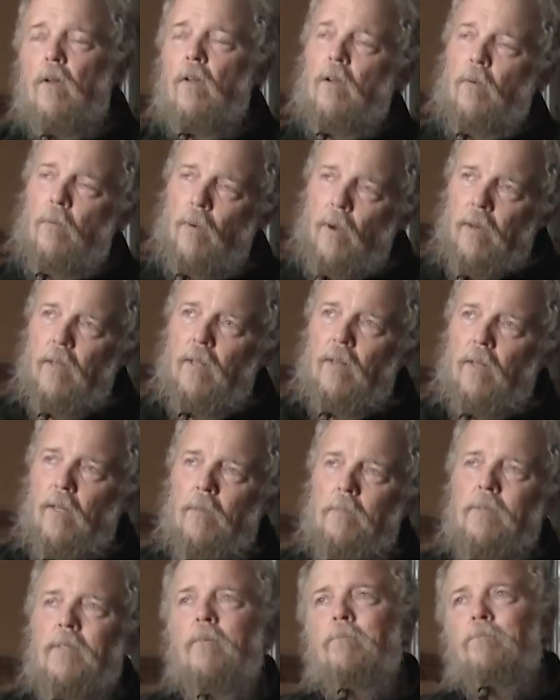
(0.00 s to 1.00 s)
Now, riding
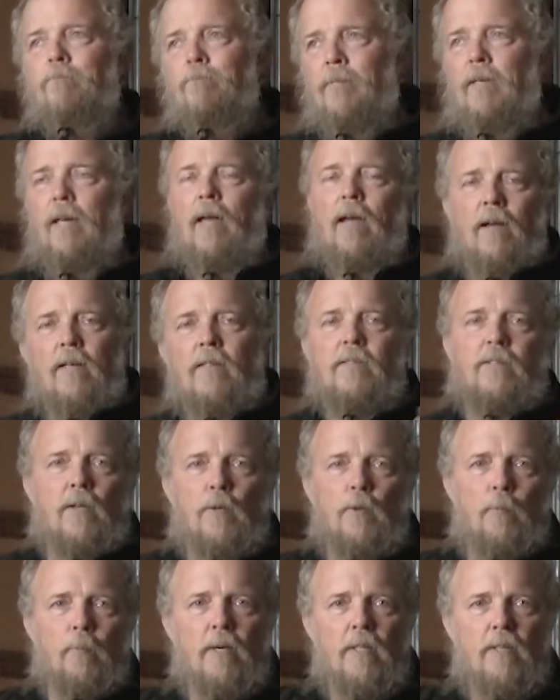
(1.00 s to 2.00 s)
clubs, yeah, it's hit
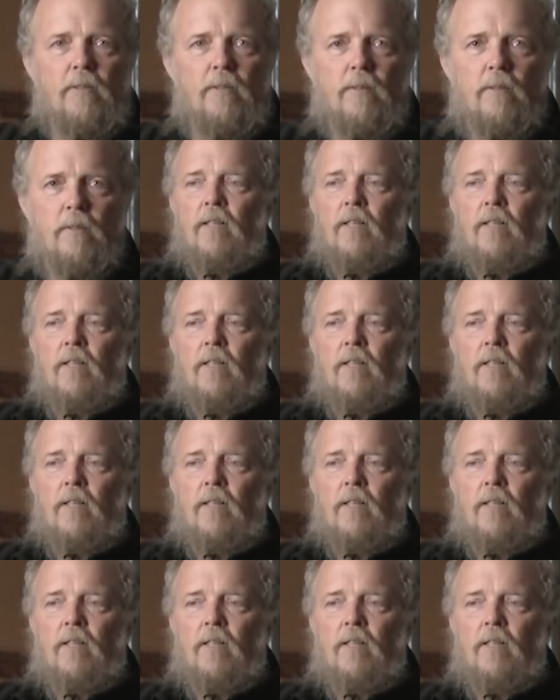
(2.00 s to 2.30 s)
or miss.